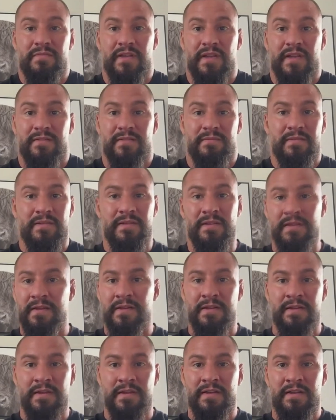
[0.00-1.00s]
Like
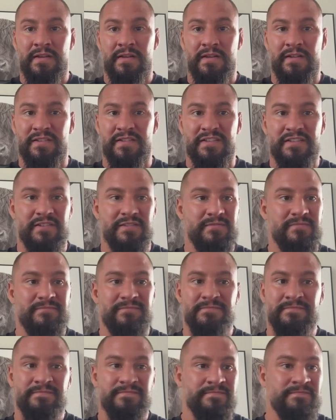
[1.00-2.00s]
it's
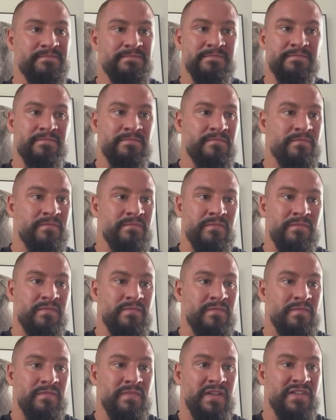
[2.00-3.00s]

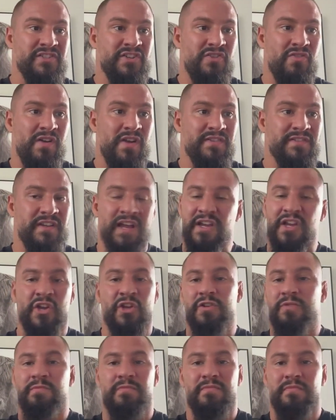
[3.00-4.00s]
crazy. I
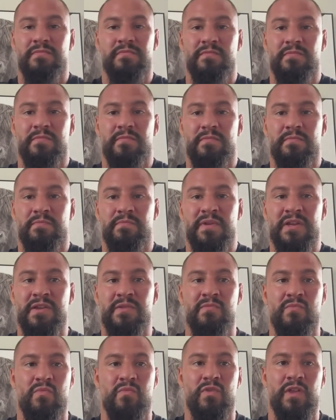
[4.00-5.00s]
couldn't
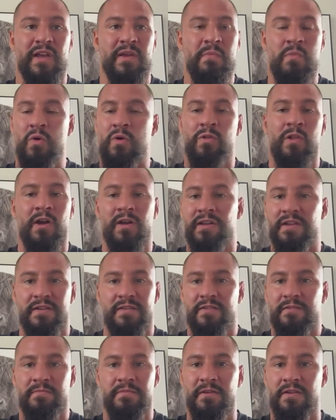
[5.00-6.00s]
be like more lucky
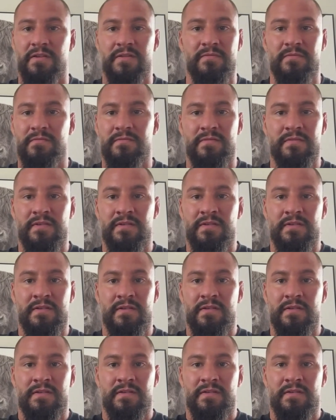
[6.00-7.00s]
to be,
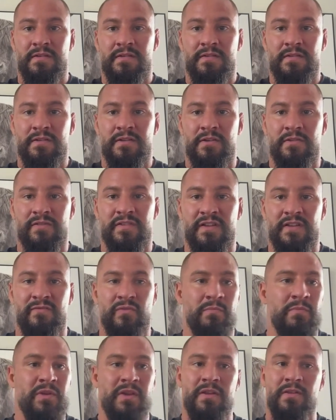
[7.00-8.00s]
to
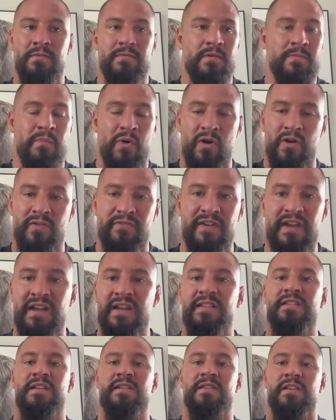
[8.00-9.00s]
even be part of
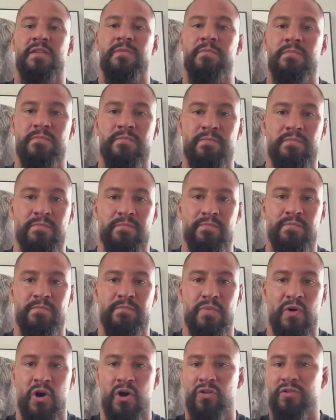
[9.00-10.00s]
anything that
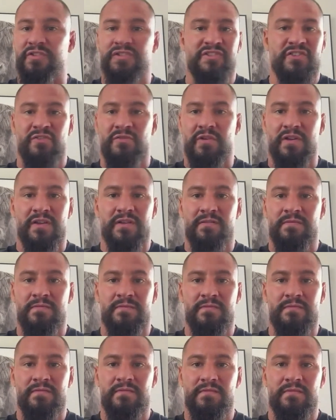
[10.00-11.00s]
Paul is doing.
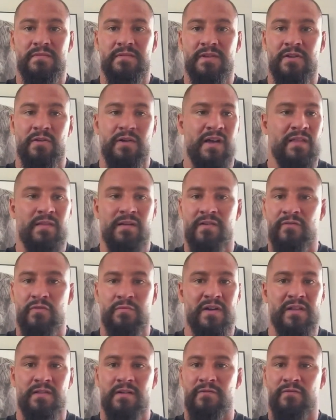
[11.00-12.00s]
I love
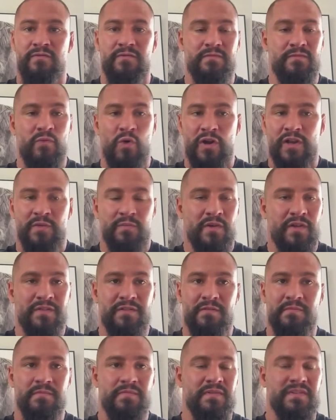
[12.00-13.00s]
him. I love working with
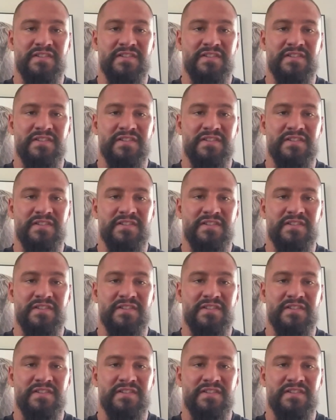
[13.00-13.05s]
him.